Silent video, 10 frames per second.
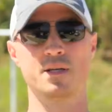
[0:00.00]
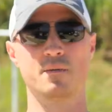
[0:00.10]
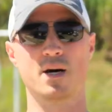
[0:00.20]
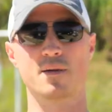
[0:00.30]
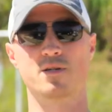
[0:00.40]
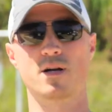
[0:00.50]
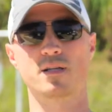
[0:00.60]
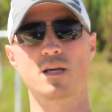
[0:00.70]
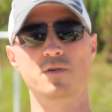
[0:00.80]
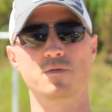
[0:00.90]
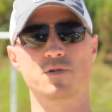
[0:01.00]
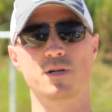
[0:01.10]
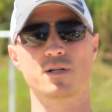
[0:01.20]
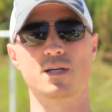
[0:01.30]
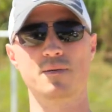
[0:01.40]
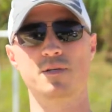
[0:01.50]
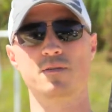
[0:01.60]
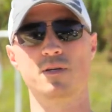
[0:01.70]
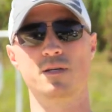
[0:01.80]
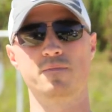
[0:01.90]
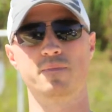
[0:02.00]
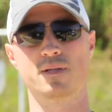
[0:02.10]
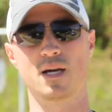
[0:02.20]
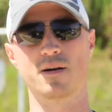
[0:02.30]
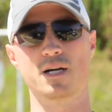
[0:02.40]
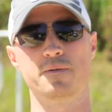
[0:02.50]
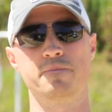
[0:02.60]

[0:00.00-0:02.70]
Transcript: My name is Greg Davis with Trigger Time TV. Carry on.